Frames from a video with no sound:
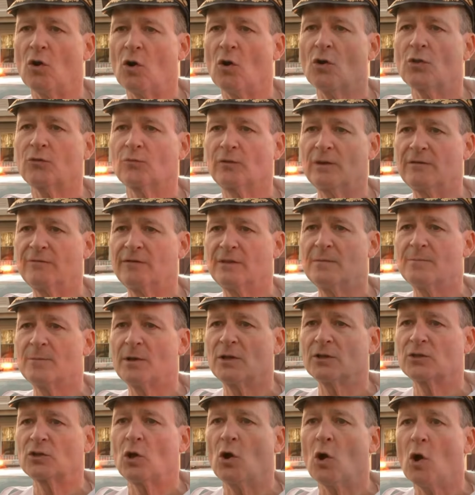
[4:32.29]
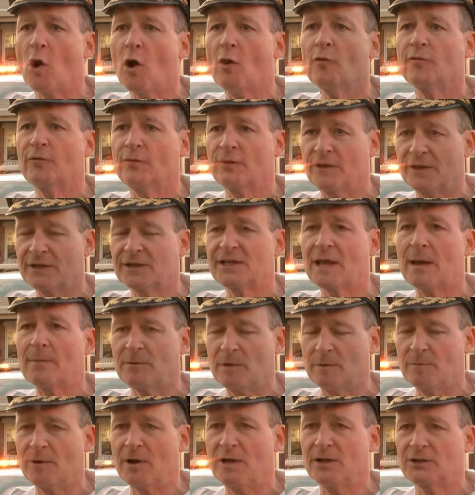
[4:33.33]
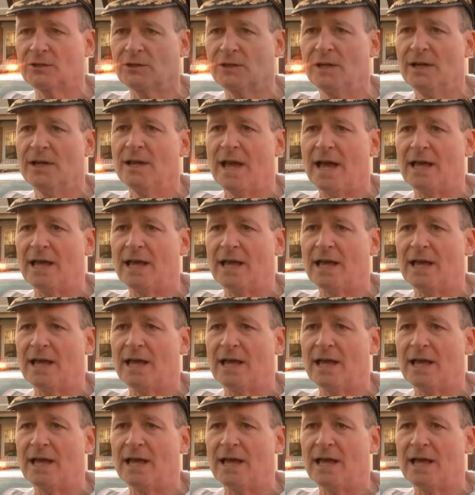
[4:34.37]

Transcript: all three females off the bus